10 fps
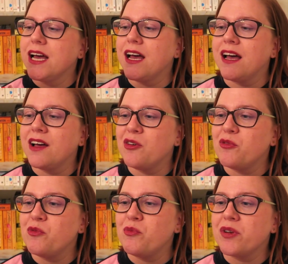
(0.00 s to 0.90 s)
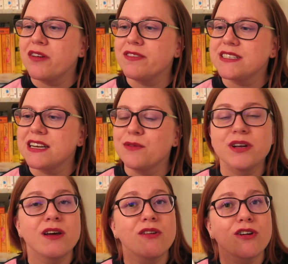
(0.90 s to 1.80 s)
but obviously
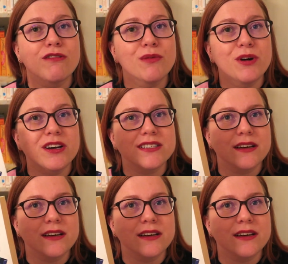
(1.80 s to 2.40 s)
we're no longer at work,